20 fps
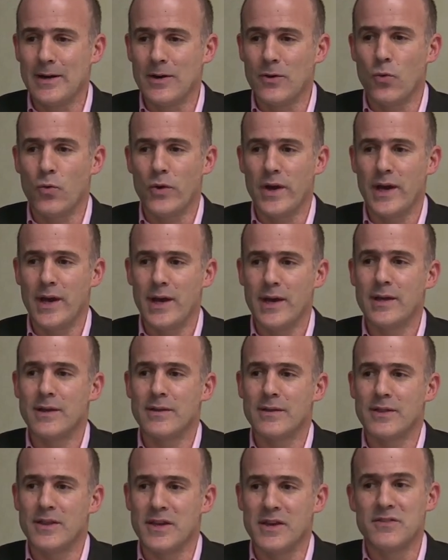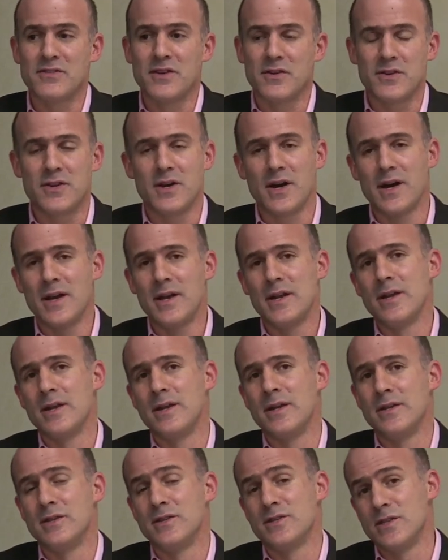way things are done
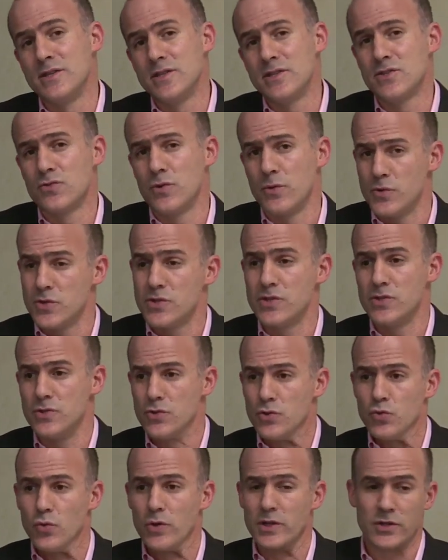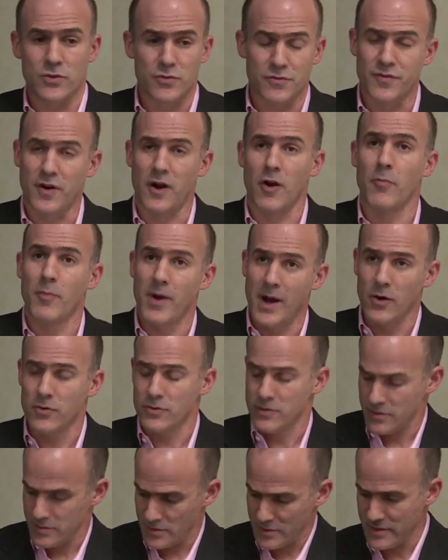in this industry, which is usually to farm
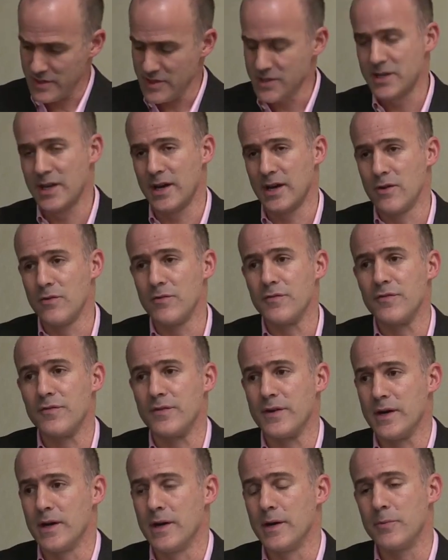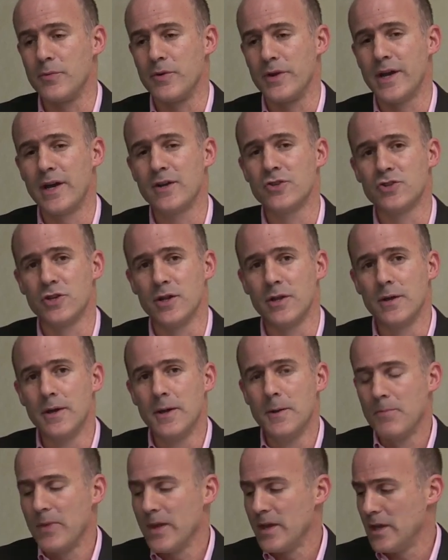out these kind of production,
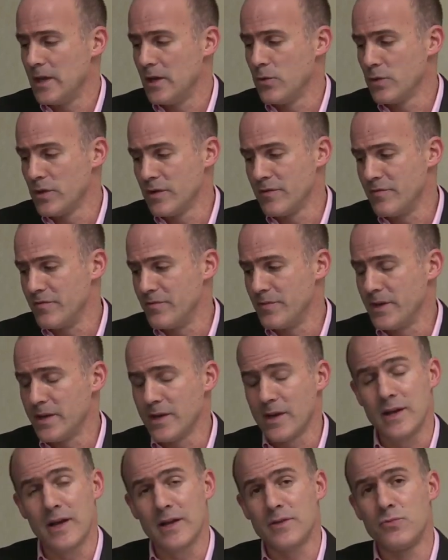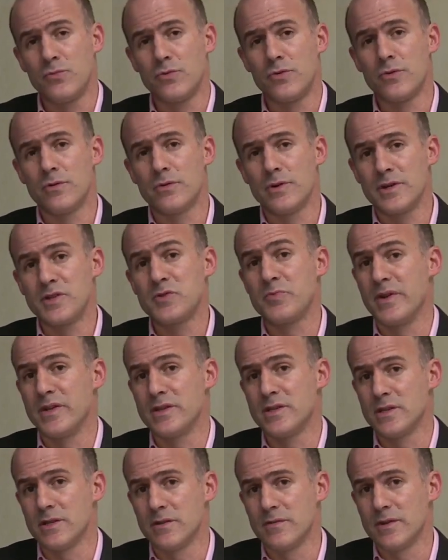it would have been a lot more
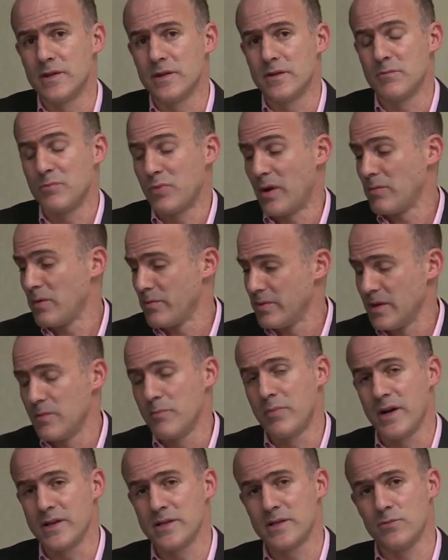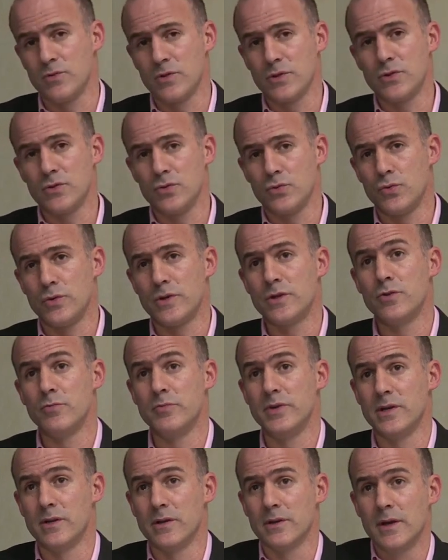expensive and probably impossible to
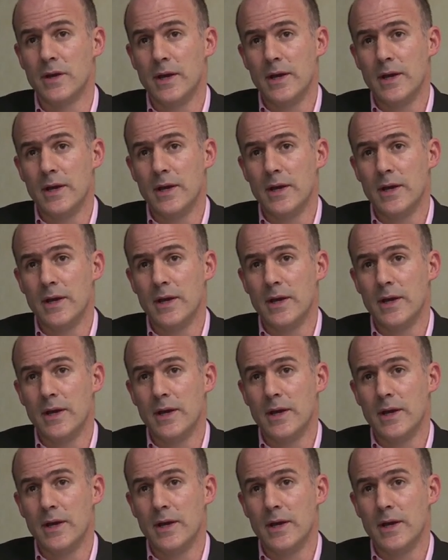build.